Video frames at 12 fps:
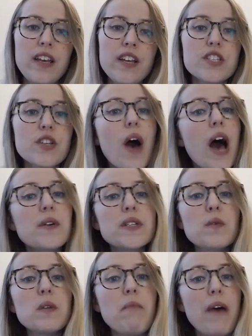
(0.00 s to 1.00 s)
So how does
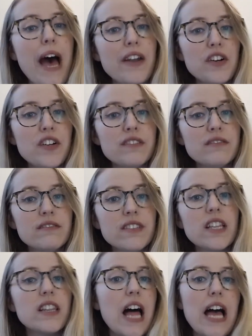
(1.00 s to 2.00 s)
one battle
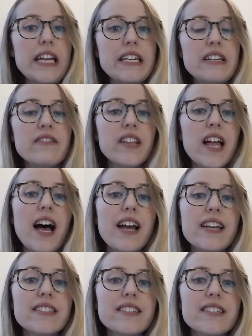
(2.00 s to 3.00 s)
the lion of
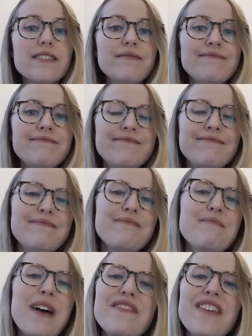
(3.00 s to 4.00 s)
lies?
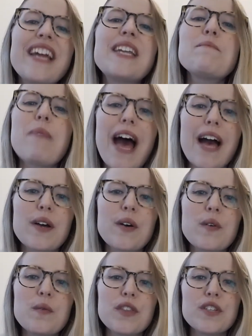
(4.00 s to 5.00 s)
By fighting back
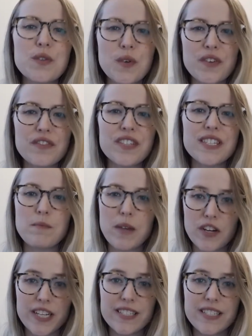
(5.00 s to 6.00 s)
with the sword of the
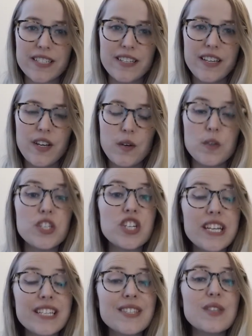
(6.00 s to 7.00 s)
Spirit, which
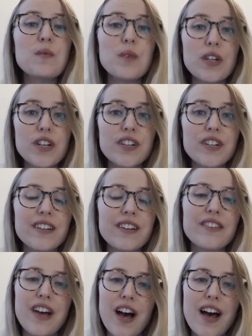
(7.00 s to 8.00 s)
is the Word
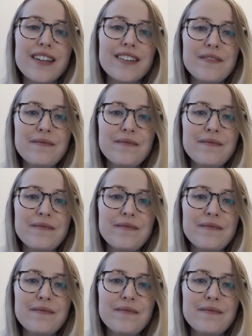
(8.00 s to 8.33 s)
of God.